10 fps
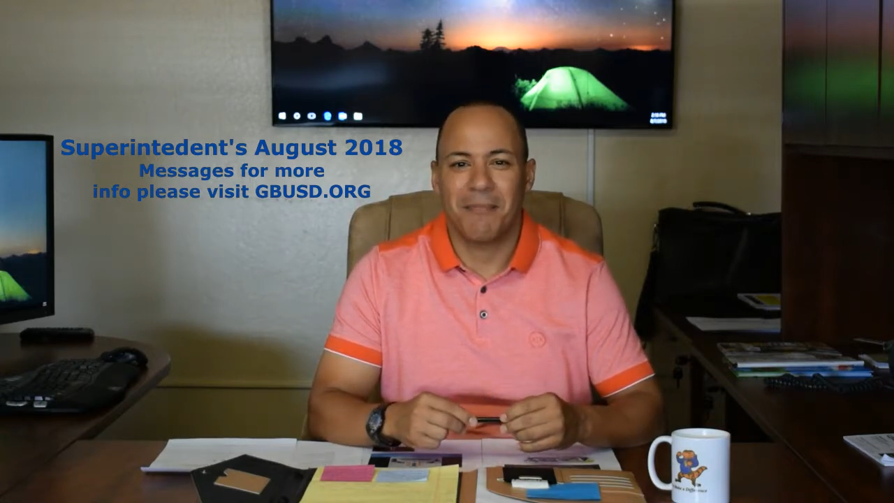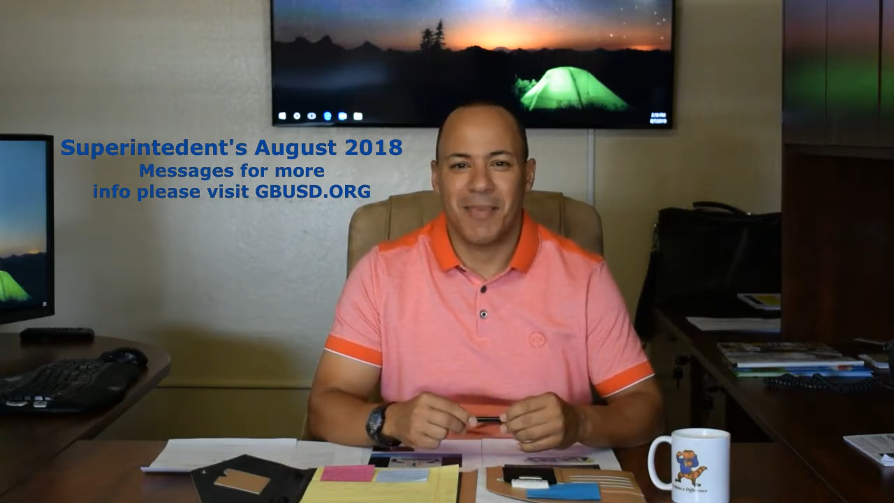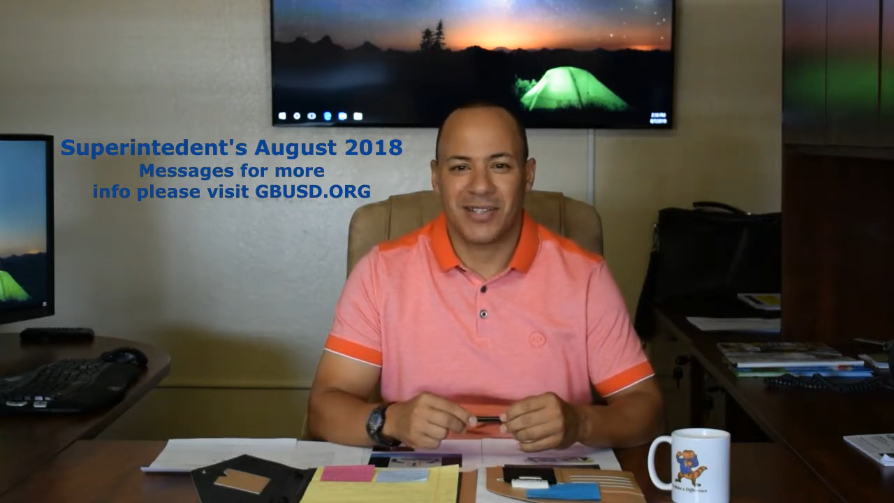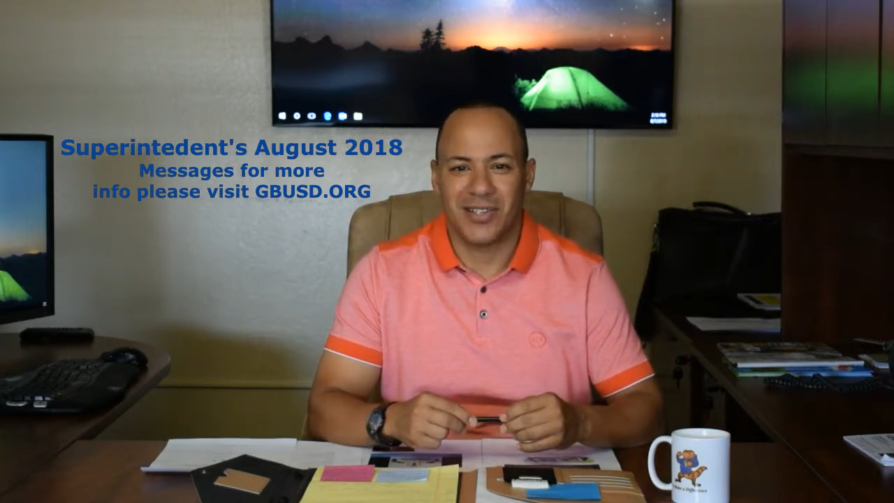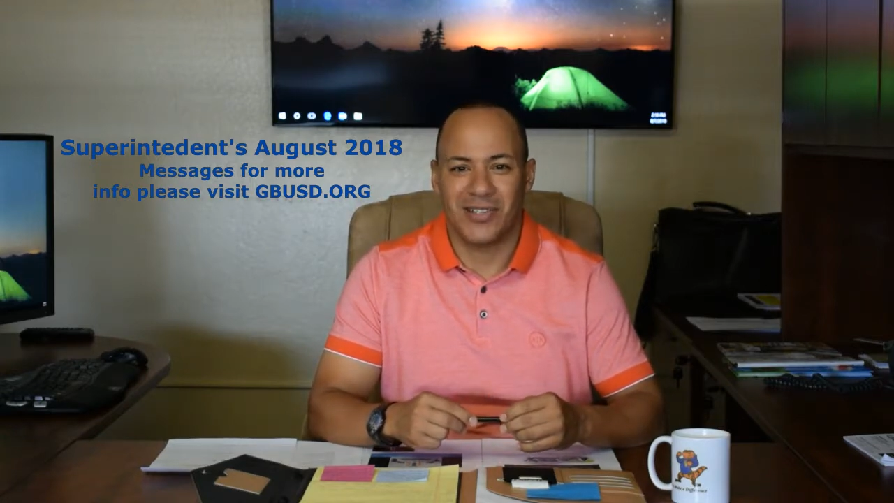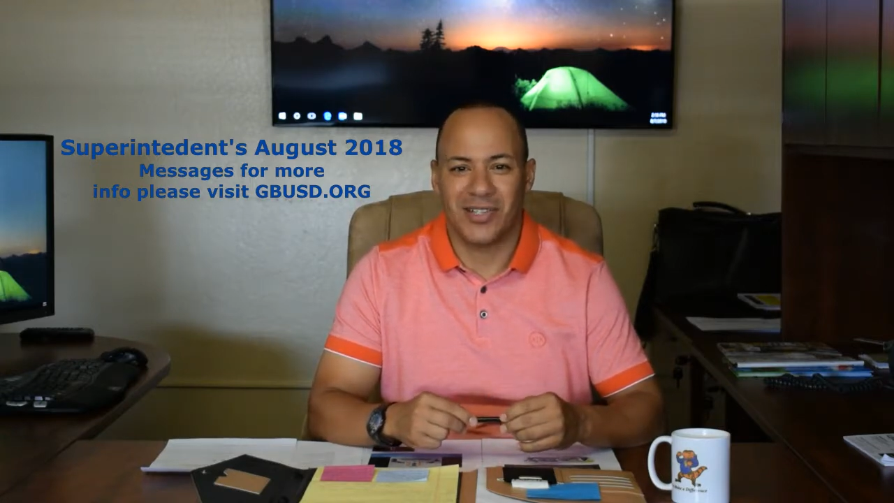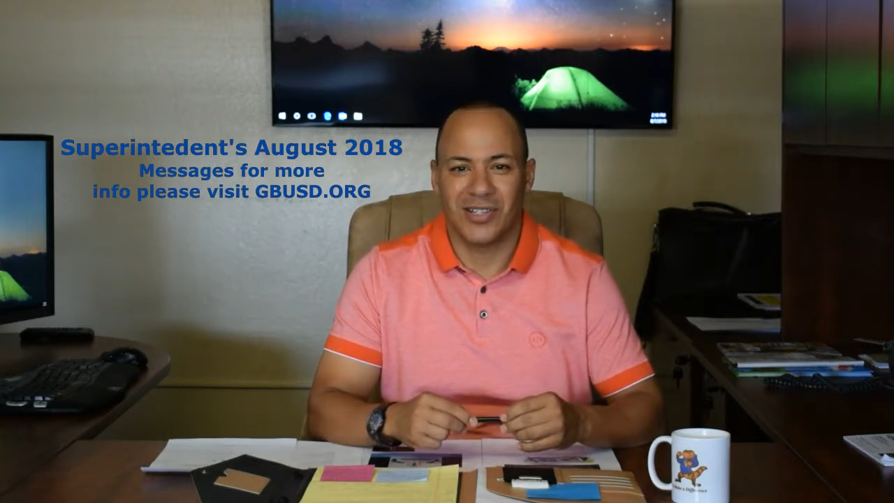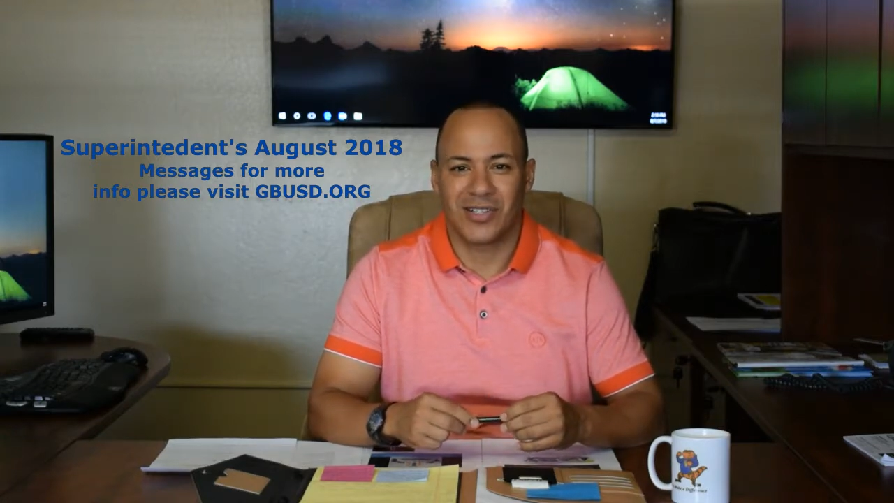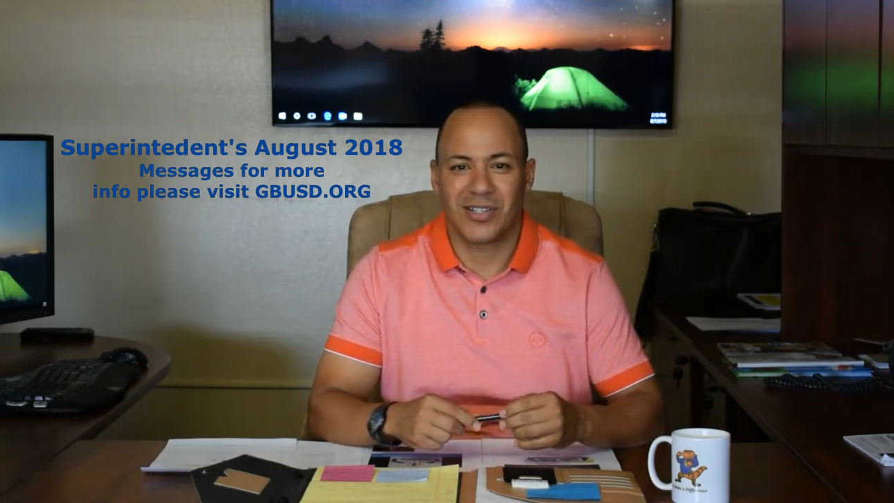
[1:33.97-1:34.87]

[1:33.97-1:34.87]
messages.